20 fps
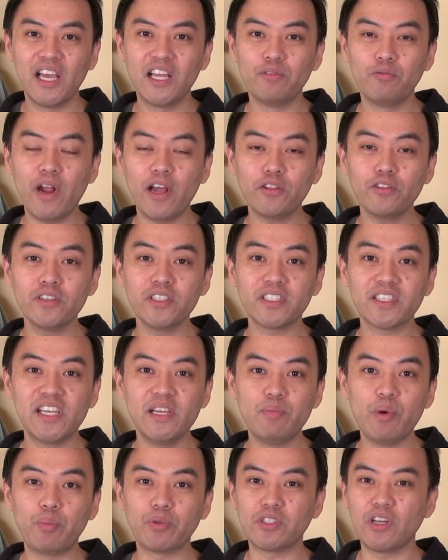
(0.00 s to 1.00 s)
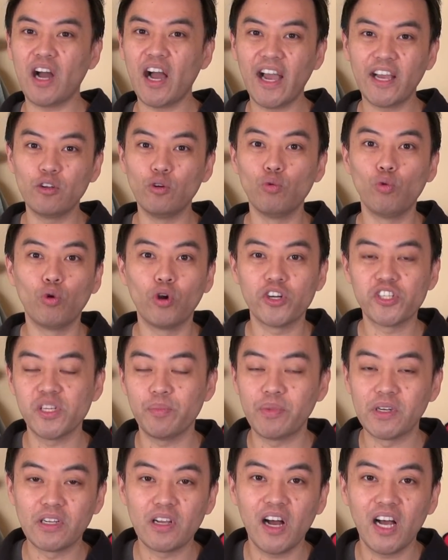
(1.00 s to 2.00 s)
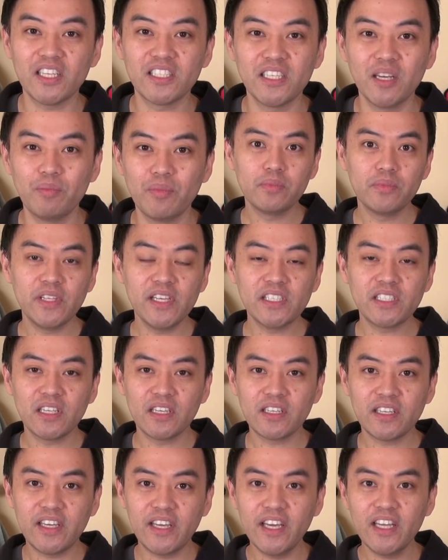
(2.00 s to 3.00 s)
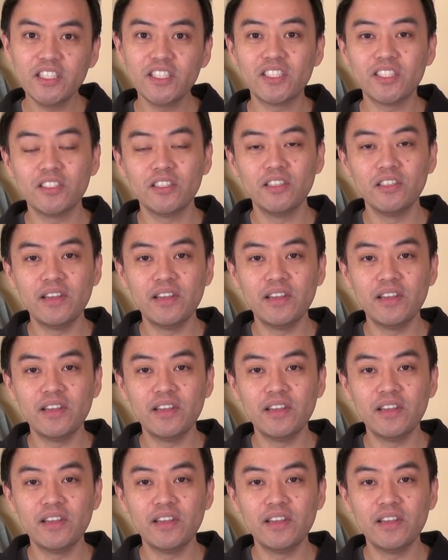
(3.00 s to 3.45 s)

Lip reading: And rather than just keep up with the idol worship and gossip, these kids,